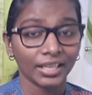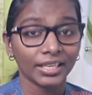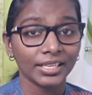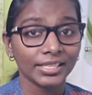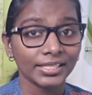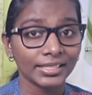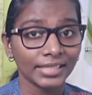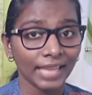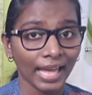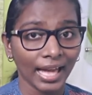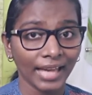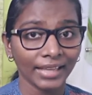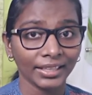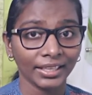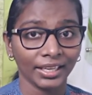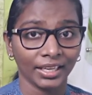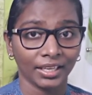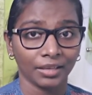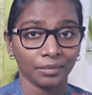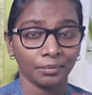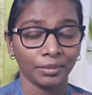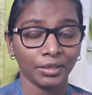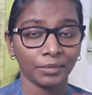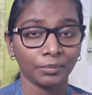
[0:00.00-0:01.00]
It is
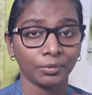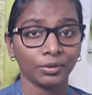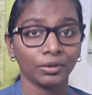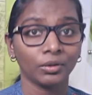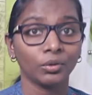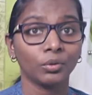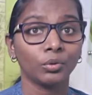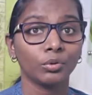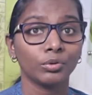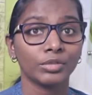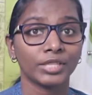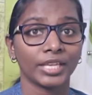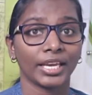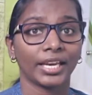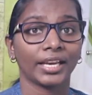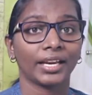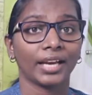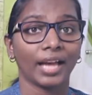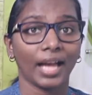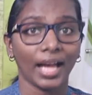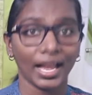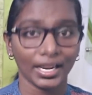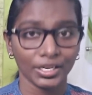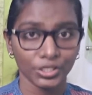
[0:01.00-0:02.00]
lacking people who
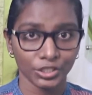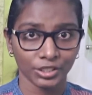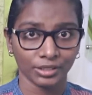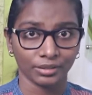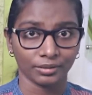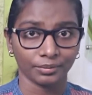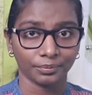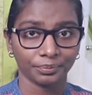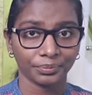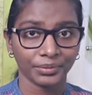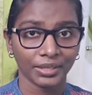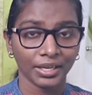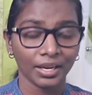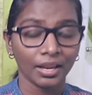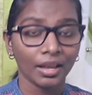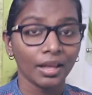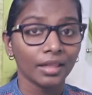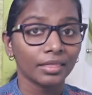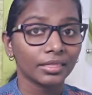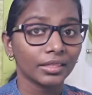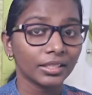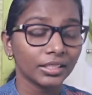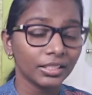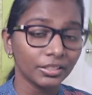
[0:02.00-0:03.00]
take action.
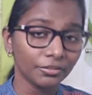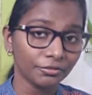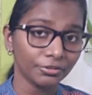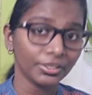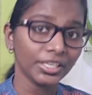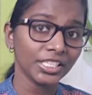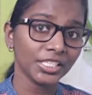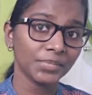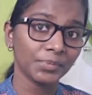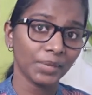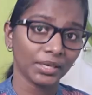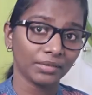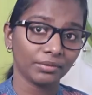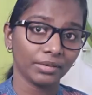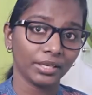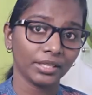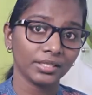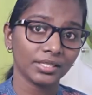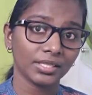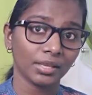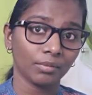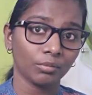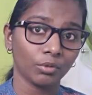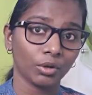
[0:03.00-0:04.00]
The difference
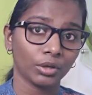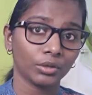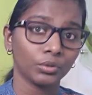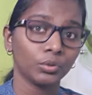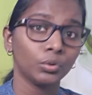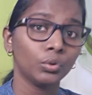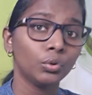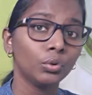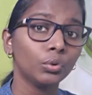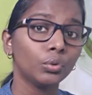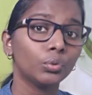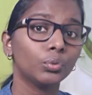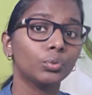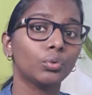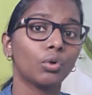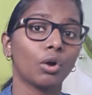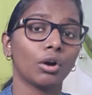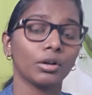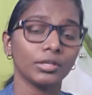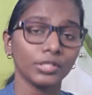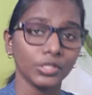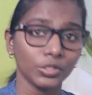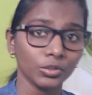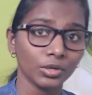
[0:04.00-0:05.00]
between someone who
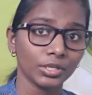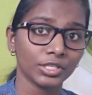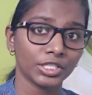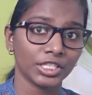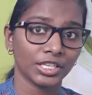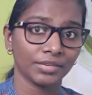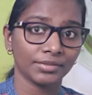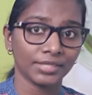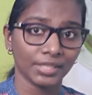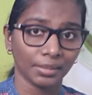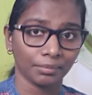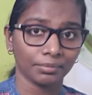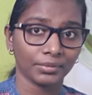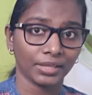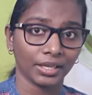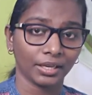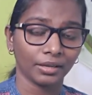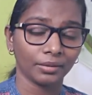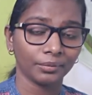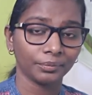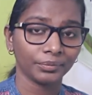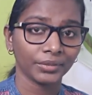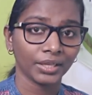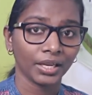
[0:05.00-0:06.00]
wants to achieve
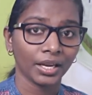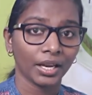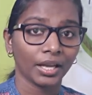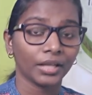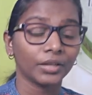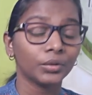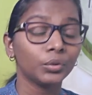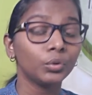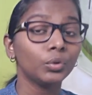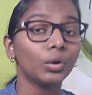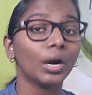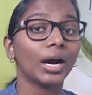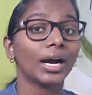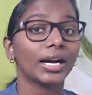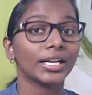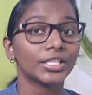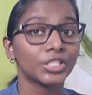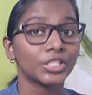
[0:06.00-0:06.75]
something and who